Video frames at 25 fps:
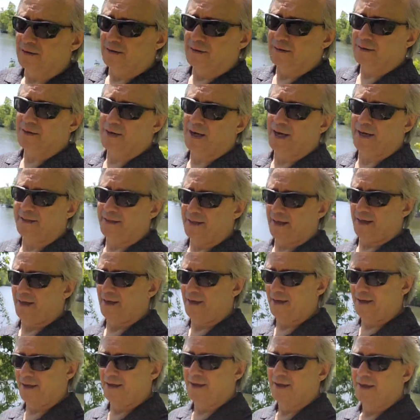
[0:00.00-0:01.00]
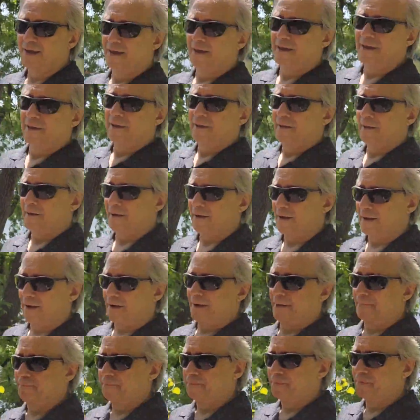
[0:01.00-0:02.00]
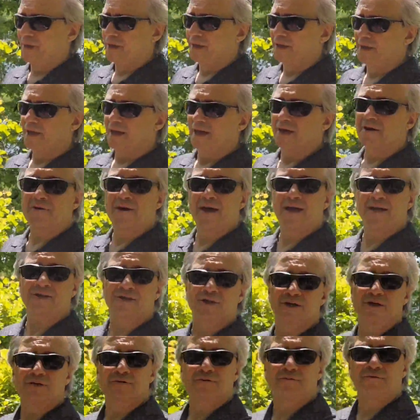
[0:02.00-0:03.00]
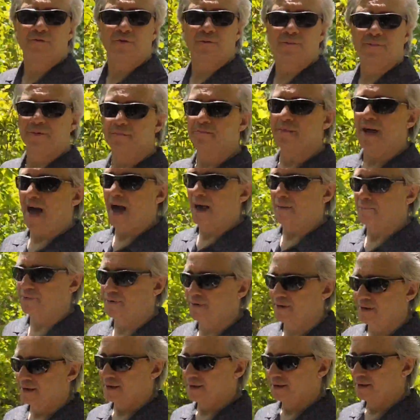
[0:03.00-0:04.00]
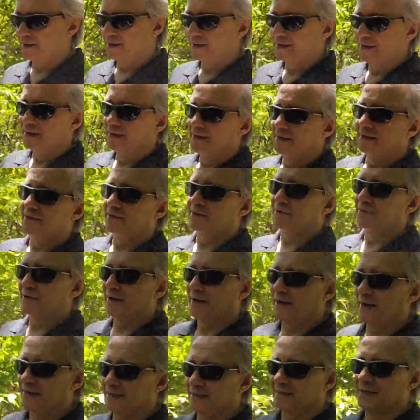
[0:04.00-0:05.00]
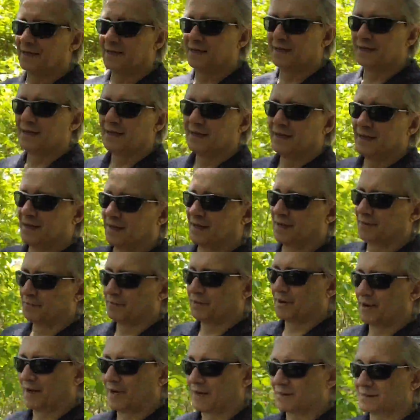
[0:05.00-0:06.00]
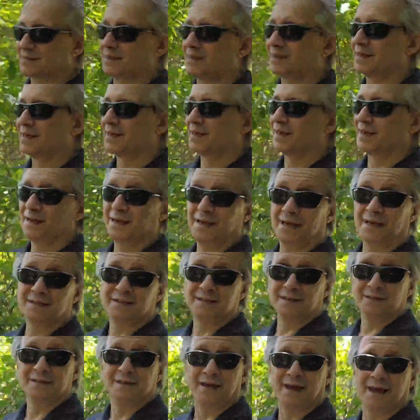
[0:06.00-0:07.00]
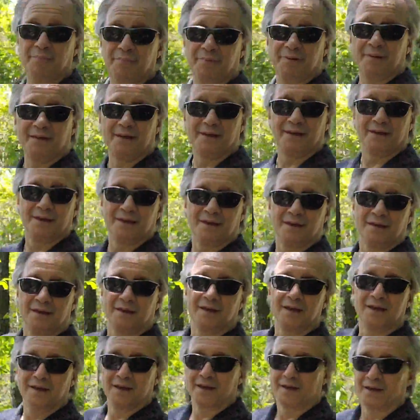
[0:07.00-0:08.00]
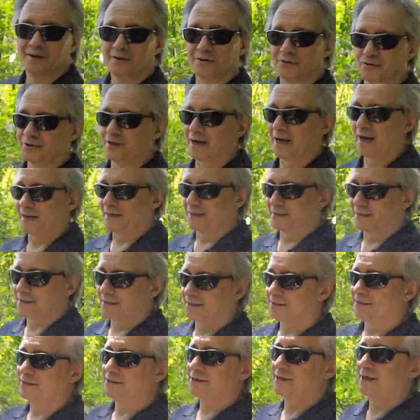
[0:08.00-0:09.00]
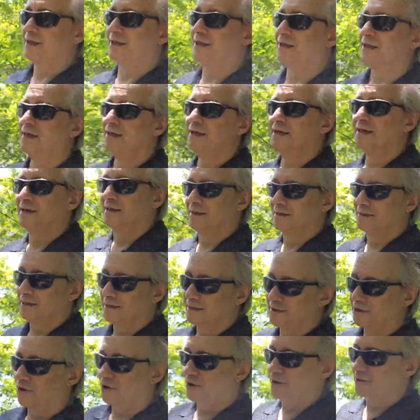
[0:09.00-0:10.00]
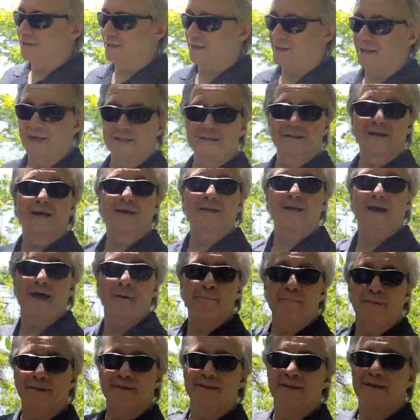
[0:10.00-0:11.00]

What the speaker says: kind of erase it from the map, all right? But it didn't happen. Rhode Islanders did not let that happen.